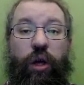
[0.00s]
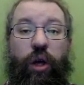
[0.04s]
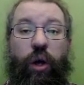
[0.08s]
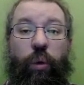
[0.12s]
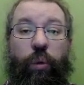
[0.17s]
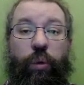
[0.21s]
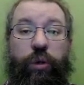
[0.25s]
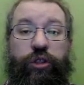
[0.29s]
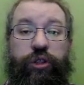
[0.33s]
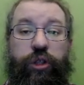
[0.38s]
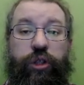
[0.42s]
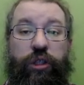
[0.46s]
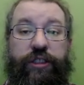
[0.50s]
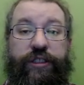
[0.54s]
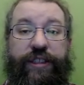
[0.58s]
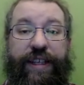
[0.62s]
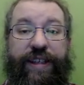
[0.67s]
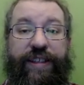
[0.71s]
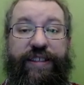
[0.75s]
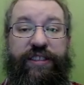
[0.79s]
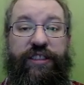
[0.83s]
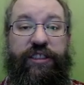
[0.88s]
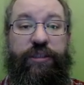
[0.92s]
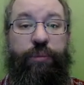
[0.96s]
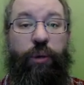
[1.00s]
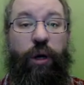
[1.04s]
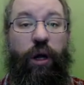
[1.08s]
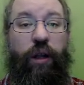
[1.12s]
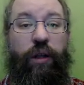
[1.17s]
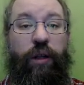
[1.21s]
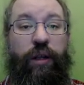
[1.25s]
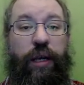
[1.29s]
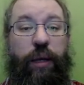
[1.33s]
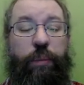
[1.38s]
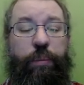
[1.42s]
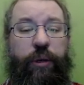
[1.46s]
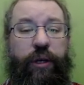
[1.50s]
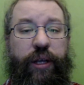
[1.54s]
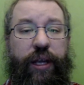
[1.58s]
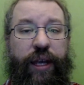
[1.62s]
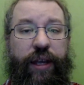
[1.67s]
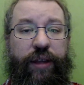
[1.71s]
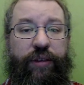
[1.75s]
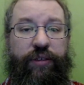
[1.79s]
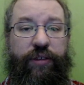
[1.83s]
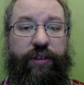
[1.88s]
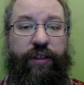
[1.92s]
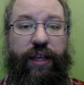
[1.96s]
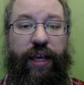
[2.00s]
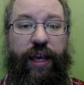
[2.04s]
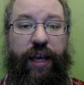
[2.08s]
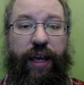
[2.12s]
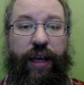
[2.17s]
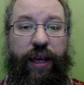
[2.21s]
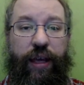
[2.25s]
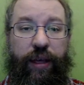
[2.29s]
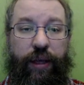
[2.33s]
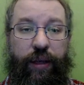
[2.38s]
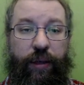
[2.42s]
which looks like a small uppercase k.